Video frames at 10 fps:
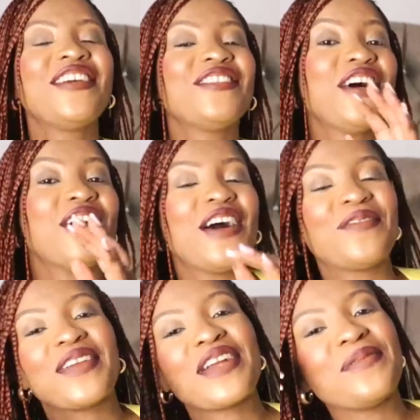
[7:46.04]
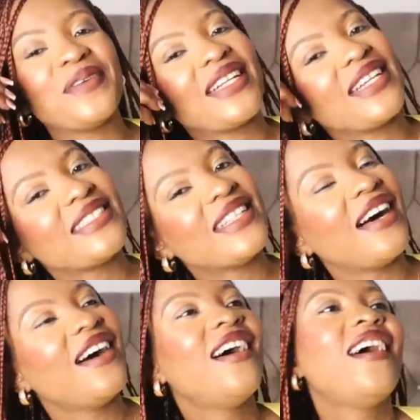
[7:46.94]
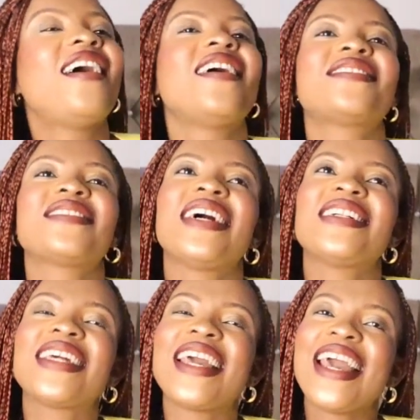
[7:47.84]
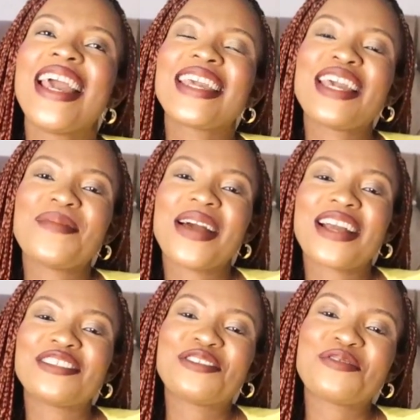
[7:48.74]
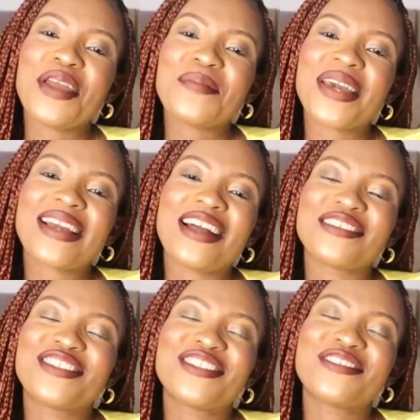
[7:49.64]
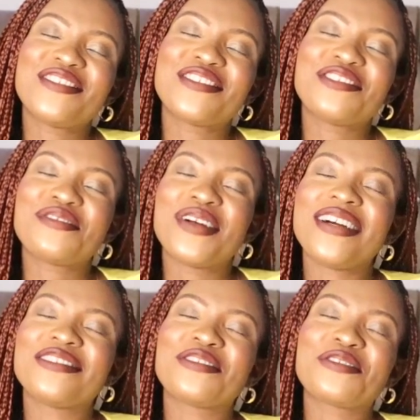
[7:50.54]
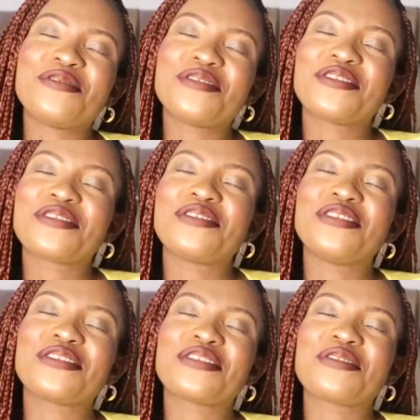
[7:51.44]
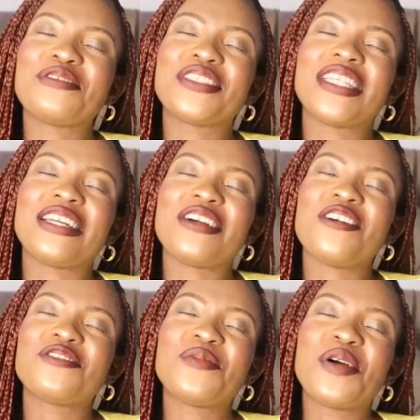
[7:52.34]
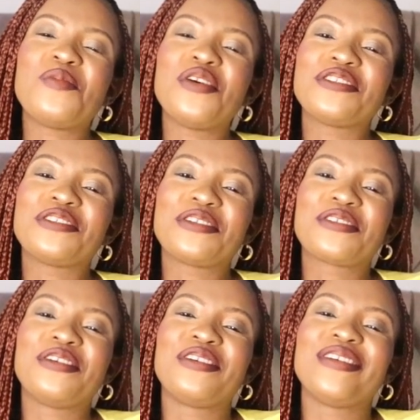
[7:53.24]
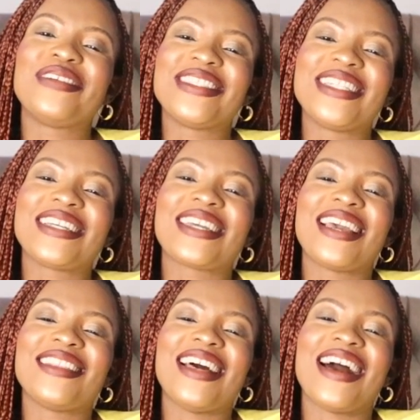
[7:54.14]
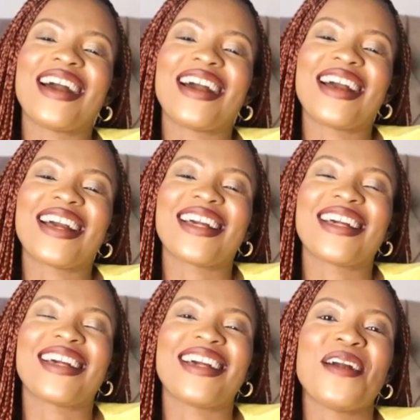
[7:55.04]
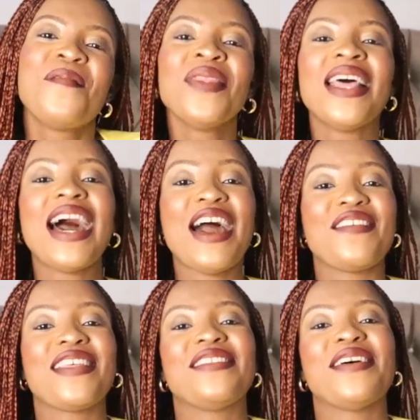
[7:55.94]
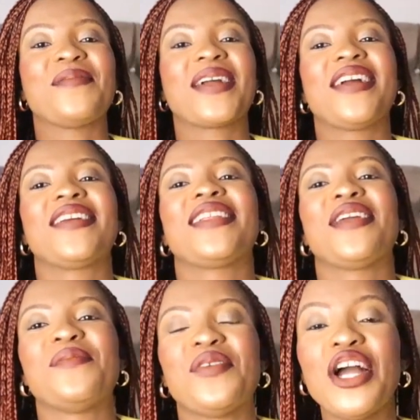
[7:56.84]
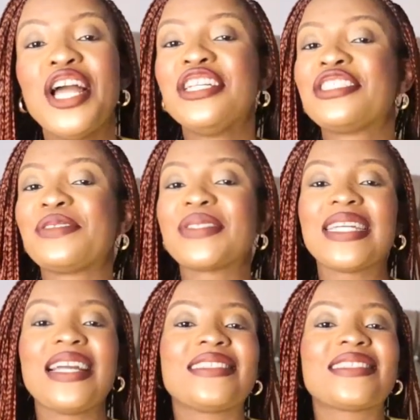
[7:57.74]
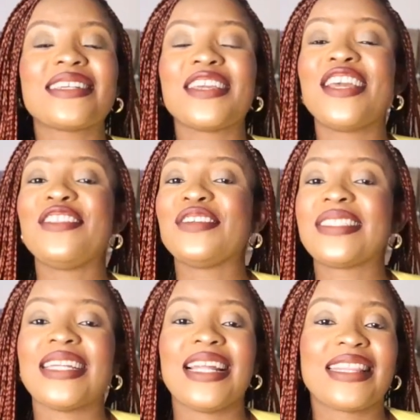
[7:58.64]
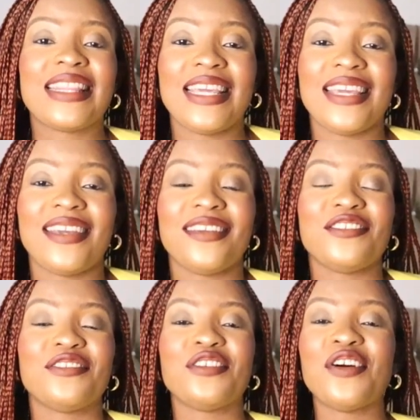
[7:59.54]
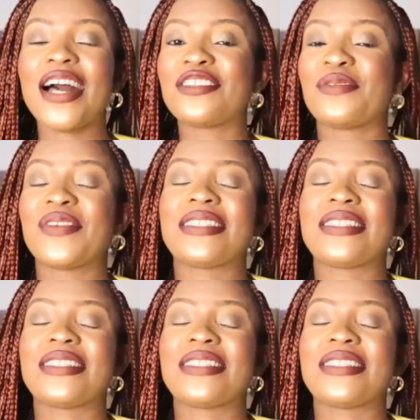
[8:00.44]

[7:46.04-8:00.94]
You know, African mothers now, or she will not say, kemaka chuku emeka chuku chuku chuku chuku chuku de odumobo juku dike na. I will not know I'm carrying a boy. She will say it innocently, you know, out of